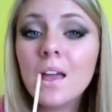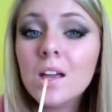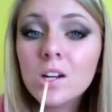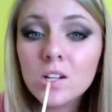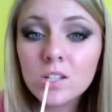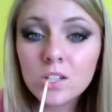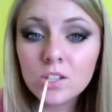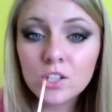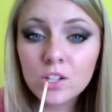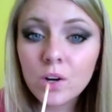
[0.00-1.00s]
And
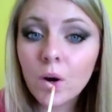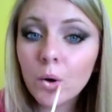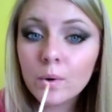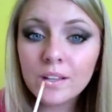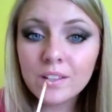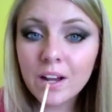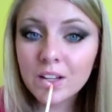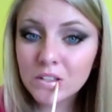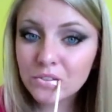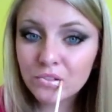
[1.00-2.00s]
she always
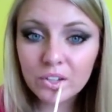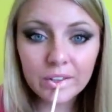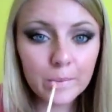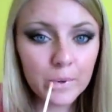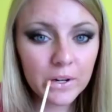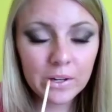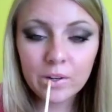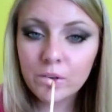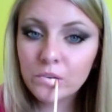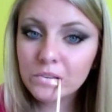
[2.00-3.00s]
has a really pretty
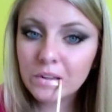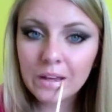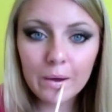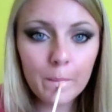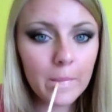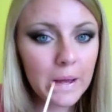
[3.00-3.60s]
nude lip.